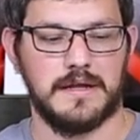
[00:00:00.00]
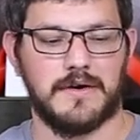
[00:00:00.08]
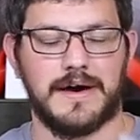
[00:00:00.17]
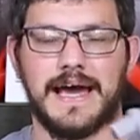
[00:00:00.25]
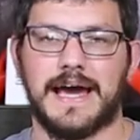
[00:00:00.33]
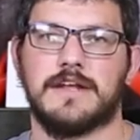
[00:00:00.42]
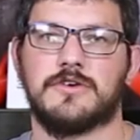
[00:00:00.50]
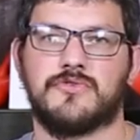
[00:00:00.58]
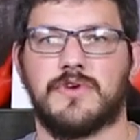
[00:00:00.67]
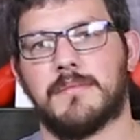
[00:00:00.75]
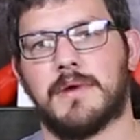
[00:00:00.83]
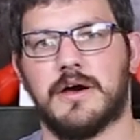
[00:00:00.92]
Now, I had to
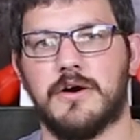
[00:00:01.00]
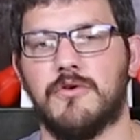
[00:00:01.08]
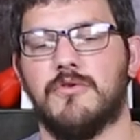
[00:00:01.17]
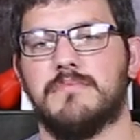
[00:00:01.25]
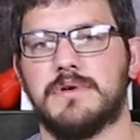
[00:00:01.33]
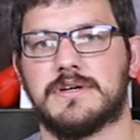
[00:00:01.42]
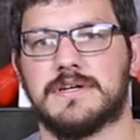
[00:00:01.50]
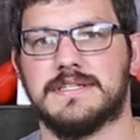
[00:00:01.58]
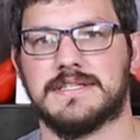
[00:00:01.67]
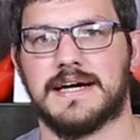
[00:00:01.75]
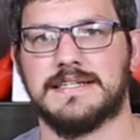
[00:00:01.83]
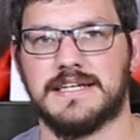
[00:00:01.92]
create my own
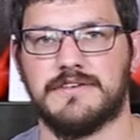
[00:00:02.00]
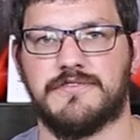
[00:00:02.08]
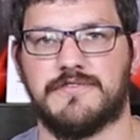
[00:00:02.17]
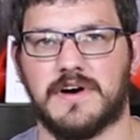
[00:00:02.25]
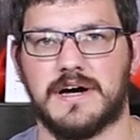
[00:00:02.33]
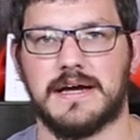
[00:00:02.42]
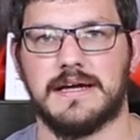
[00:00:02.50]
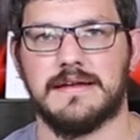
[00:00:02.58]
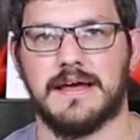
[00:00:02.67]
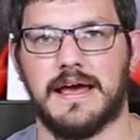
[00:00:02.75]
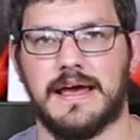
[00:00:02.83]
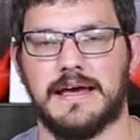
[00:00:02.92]
because I did
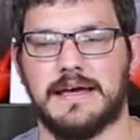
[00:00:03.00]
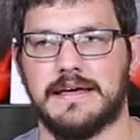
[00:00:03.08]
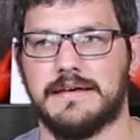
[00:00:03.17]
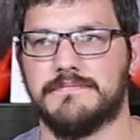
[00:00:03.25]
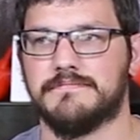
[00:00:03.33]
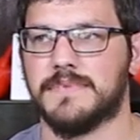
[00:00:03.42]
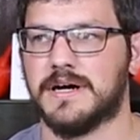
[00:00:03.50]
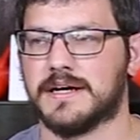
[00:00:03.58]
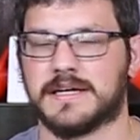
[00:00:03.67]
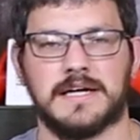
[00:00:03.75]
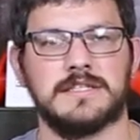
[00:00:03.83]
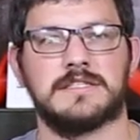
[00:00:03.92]
find a
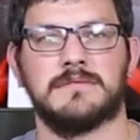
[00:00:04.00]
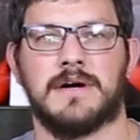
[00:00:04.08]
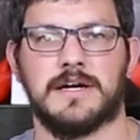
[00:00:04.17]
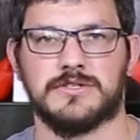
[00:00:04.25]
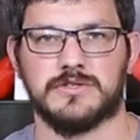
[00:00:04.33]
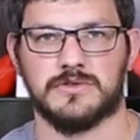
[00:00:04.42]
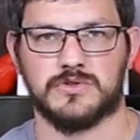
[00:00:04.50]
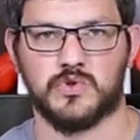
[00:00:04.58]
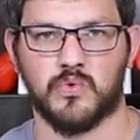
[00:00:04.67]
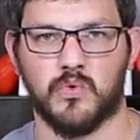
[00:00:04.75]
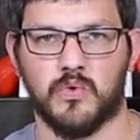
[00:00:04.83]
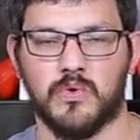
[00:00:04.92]
customizer
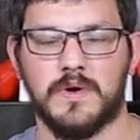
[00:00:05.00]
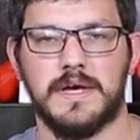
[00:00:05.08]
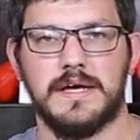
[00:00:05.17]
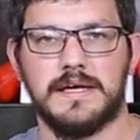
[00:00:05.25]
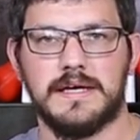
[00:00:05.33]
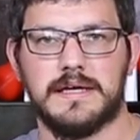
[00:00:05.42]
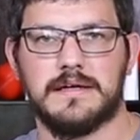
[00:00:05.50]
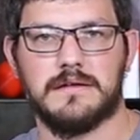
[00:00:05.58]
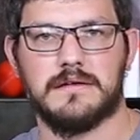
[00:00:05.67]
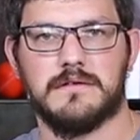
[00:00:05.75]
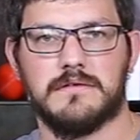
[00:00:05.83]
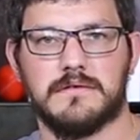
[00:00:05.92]
tool
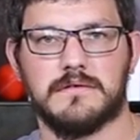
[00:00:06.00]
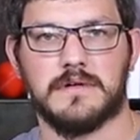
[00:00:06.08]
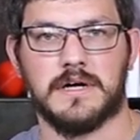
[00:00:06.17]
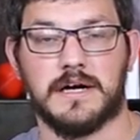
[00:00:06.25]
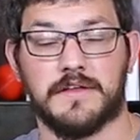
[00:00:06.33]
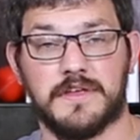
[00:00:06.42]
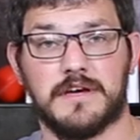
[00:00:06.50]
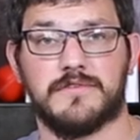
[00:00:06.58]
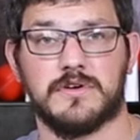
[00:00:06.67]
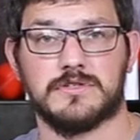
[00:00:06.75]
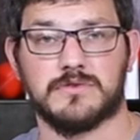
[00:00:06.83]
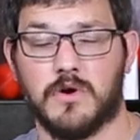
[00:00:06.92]
in
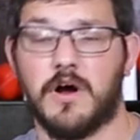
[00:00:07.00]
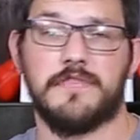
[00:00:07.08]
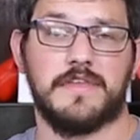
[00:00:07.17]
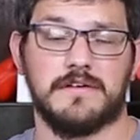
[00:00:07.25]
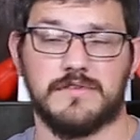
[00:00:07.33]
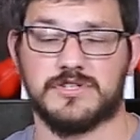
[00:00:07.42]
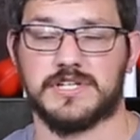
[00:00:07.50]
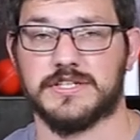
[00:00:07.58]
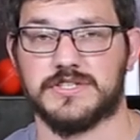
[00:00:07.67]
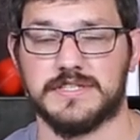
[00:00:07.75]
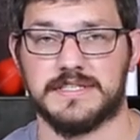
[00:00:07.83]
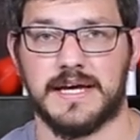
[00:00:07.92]
Thingiverse, or on Thingiverse,
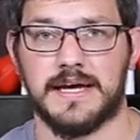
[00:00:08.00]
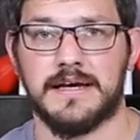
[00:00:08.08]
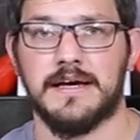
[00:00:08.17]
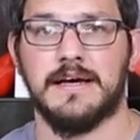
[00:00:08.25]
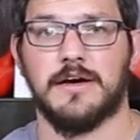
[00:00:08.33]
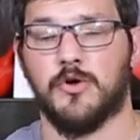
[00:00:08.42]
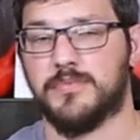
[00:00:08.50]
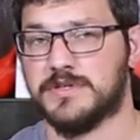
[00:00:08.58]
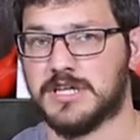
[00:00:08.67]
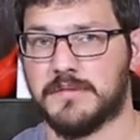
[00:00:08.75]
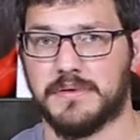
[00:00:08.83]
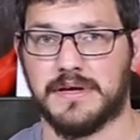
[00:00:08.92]
I should say. It
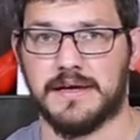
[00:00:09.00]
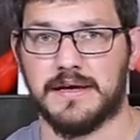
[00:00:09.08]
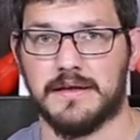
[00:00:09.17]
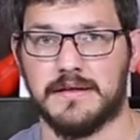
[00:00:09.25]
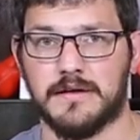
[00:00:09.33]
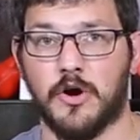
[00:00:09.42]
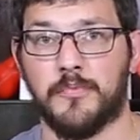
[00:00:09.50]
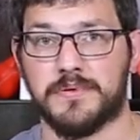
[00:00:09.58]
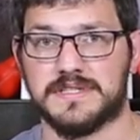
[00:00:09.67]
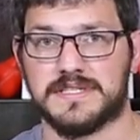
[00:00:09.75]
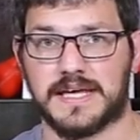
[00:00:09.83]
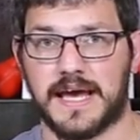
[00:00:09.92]
opens up in
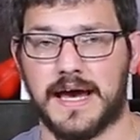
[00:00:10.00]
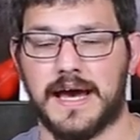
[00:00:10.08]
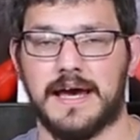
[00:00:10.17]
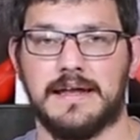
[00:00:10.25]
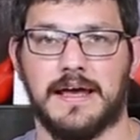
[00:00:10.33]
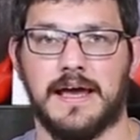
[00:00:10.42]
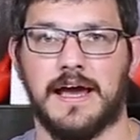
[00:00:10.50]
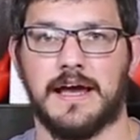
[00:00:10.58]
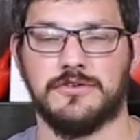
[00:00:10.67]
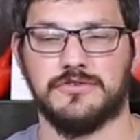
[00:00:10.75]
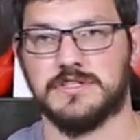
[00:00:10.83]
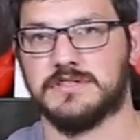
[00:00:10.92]
OpenSCAD,
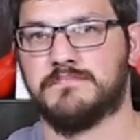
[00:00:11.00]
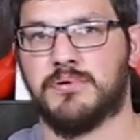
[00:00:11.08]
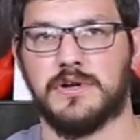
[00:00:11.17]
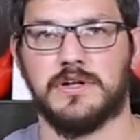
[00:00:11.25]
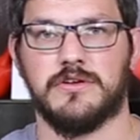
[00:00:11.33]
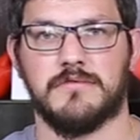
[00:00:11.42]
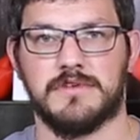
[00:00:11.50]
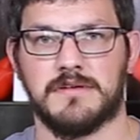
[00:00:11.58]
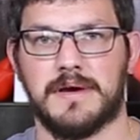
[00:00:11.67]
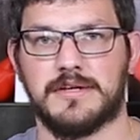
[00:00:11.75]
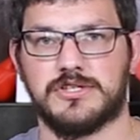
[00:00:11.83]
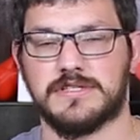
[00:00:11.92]
and you just put in your
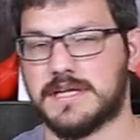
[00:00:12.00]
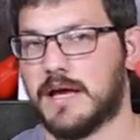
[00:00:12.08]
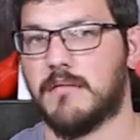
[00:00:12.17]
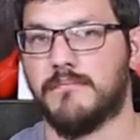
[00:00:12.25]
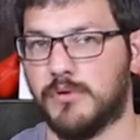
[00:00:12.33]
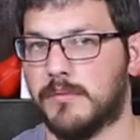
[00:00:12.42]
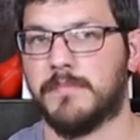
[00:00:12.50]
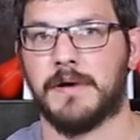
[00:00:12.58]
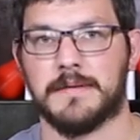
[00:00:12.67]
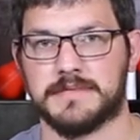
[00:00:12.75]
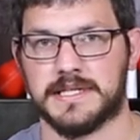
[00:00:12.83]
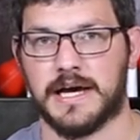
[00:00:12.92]
dimensions, and boom, it
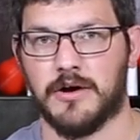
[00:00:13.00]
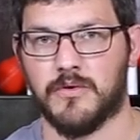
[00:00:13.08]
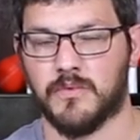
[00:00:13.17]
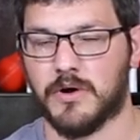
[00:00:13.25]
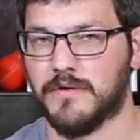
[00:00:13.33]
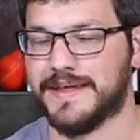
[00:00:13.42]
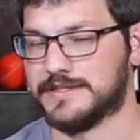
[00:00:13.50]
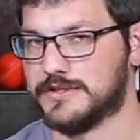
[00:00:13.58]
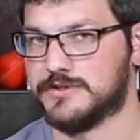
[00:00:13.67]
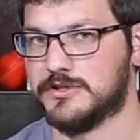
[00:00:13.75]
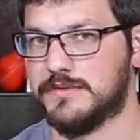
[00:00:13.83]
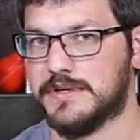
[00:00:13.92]
pops it out. Well, that's
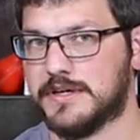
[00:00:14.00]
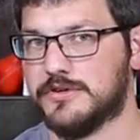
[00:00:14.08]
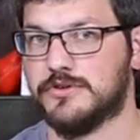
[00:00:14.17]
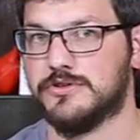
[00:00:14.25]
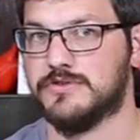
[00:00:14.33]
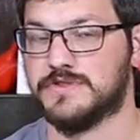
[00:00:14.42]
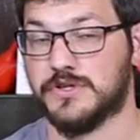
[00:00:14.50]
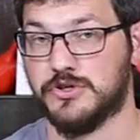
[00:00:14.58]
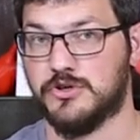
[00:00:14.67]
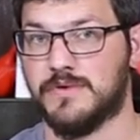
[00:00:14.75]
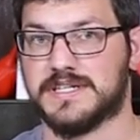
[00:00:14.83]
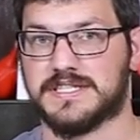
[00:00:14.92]
assuming that you're
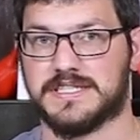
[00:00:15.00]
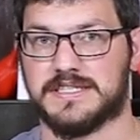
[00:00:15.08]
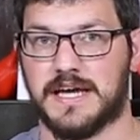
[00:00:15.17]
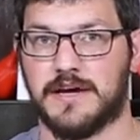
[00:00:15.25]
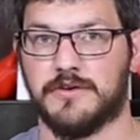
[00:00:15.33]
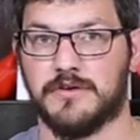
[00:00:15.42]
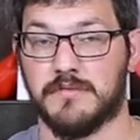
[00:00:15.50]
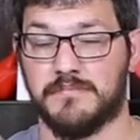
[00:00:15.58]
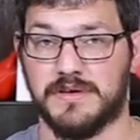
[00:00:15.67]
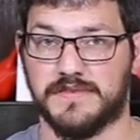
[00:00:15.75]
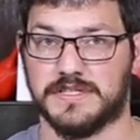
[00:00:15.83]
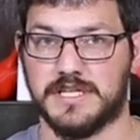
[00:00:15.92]
using US standard
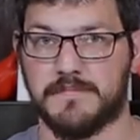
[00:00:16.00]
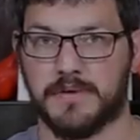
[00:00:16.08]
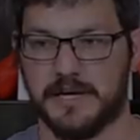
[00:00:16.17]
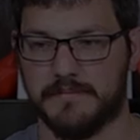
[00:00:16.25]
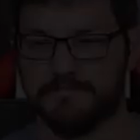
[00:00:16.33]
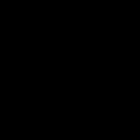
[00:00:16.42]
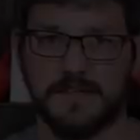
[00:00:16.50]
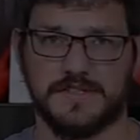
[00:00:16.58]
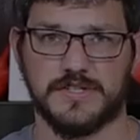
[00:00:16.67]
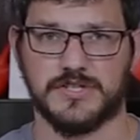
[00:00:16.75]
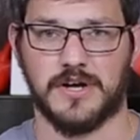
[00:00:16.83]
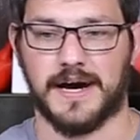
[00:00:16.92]
PVC pipe.
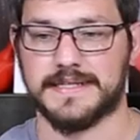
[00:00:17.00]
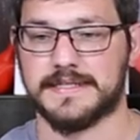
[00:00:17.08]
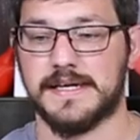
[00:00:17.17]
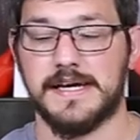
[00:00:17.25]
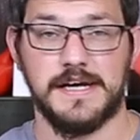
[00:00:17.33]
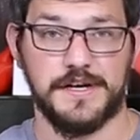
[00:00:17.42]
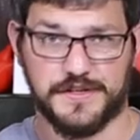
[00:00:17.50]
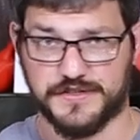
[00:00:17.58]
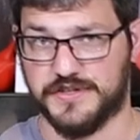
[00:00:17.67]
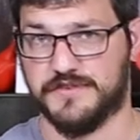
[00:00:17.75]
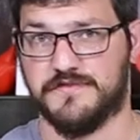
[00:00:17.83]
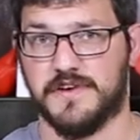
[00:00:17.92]
This is not.
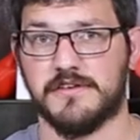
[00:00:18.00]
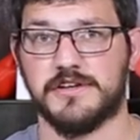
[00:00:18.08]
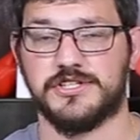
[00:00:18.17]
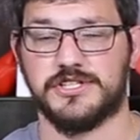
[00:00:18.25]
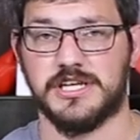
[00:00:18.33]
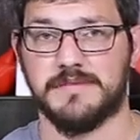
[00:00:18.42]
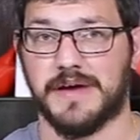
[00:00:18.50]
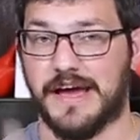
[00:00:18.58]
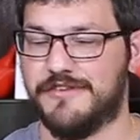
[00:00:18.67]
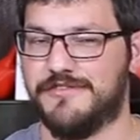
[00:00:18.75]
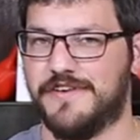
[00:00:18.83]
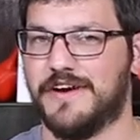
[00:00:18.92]
This is very cheap,
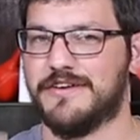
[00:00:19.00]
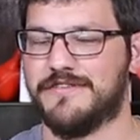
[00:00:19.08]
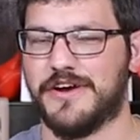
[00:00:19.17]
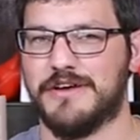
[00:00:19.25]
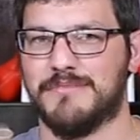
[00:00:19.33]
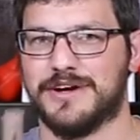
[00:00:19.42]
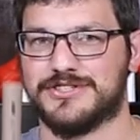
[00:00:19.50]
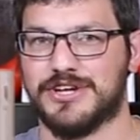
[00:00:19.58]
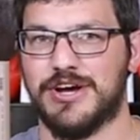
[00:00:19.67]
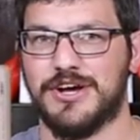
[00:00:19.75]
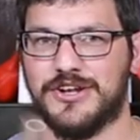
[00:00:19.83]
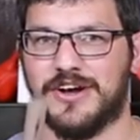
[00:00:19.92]
and very, very
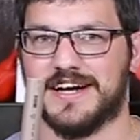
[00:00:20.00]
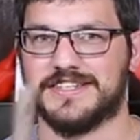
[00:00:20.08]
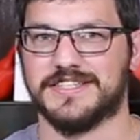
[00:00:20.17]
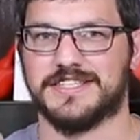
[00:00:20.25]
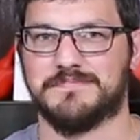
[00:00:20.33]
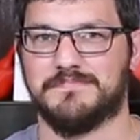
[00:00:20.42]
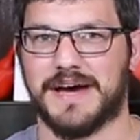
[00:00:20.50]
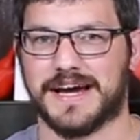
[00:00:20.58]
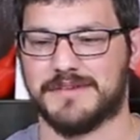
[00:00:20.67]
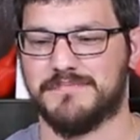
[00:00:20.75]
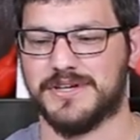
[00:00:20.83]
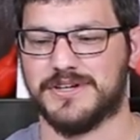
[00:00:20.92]
much not to
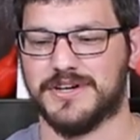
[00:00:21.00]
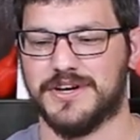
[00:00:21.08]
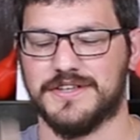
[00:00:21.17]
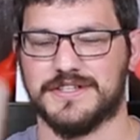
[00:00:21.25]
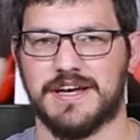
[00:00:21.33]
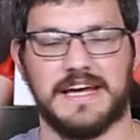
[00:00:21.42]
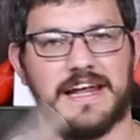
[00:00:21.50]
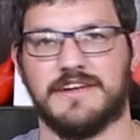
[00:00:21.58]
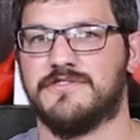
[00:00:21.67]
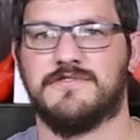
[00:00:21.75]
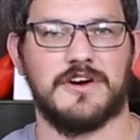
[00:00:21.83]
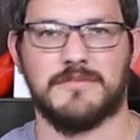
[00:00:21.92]
spec, because it
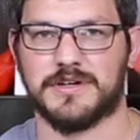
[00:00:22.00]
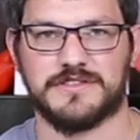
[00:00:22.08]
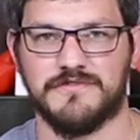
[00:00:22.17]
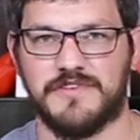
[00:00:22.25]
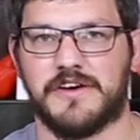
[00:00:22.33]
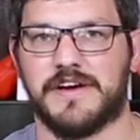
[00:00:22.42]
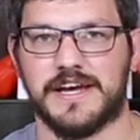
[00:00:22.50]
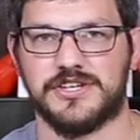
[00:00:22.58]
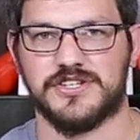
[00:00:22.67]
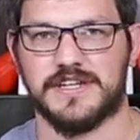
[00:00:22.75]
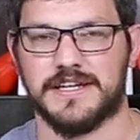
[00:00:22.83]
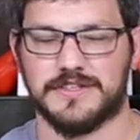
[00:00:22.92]
has very much
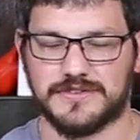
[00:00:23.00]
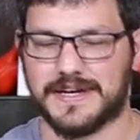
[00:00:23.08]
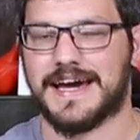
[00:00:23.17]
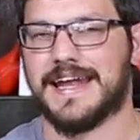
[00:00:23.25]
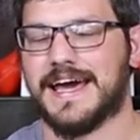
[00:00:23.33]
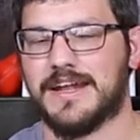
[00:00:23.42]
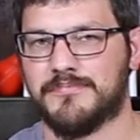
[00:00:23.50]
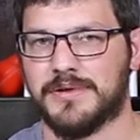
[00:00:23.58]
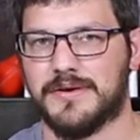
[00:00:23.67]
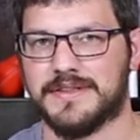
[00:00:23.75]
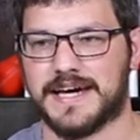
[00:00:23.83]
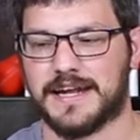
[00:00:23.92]
variation in it. So I kind of had to
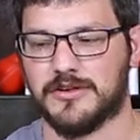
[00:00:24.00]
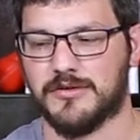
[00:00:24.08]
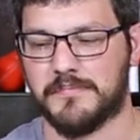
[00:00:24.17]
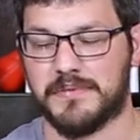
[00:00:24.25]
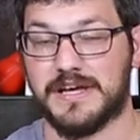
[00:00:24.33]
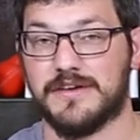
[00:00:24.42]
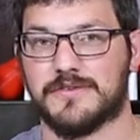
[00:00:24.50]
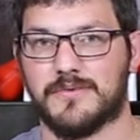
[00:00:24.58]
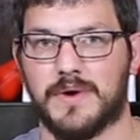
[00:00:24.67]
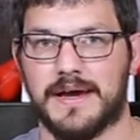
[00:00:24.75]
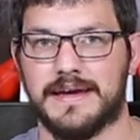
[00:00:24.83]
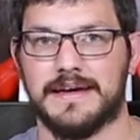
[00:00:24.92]
play with that a little bit, but
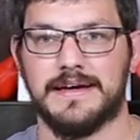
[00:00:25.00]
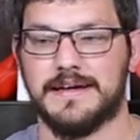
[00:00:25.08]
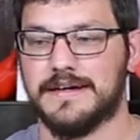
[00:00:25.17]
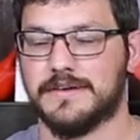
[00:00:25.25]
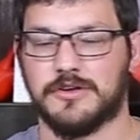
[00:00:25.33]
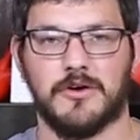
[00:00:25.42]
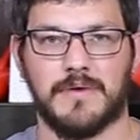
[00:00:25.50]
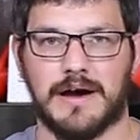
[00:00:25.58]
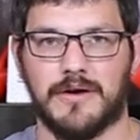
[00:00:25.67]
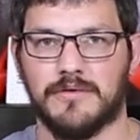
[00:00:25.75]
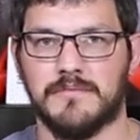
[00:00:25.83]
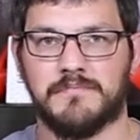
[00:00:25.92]
either way, go
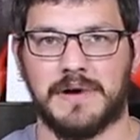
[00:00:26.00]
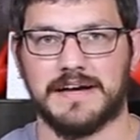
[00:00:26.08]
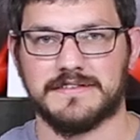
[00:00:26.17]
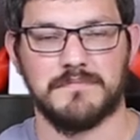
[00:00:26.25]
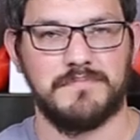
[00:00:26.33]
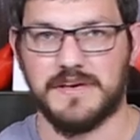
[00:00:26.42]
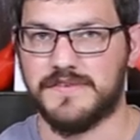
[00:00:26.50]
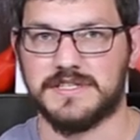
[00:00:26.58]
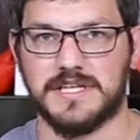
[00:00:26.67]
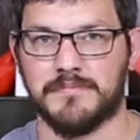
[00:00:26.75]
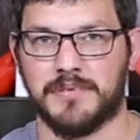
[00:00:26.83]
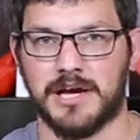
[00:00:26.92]
out, buy some
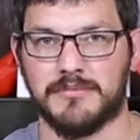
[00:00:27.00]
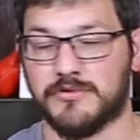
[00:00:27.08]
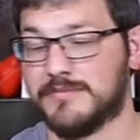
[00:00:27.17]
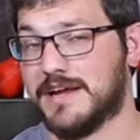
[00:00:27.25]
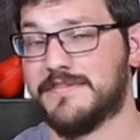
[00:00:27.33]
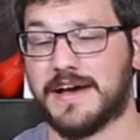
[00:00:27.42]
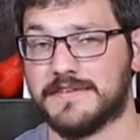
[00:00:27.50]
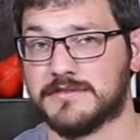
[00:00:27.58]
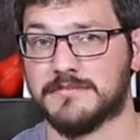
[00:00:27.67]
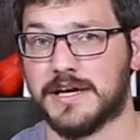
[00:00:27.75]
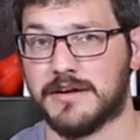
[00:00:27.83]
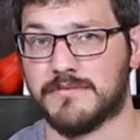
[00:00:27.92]
PVC pipe, or you might have
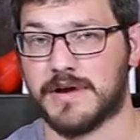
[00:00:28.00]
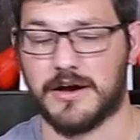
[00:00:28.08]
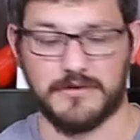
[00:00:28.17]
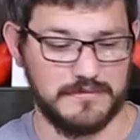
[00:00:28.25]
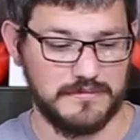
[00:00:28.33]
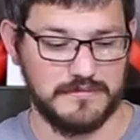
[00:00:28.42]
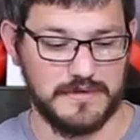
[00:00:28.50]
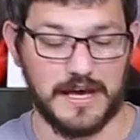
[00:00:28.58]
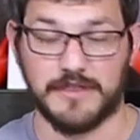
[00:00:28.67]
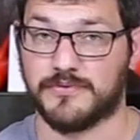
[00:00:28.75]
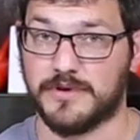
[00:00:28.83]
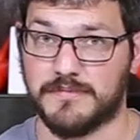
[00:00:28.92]
some laying around,
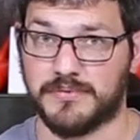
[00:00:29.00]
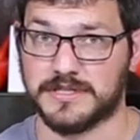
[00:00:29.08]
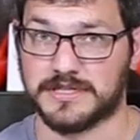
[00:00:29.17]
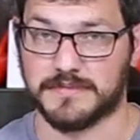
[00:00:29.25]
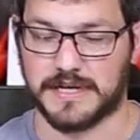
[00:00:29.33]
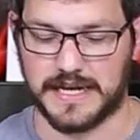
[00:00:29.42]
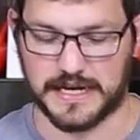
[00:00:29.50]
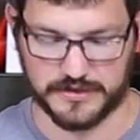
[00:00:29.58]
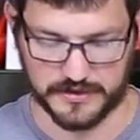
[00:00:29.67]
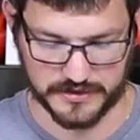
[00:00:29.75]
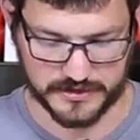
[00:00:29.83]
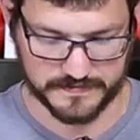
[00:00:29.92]
and 3D print some
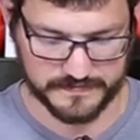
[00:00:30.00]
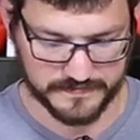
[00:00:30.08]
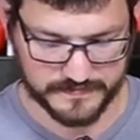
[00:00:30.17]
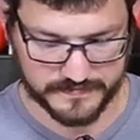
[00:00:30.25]
connectors.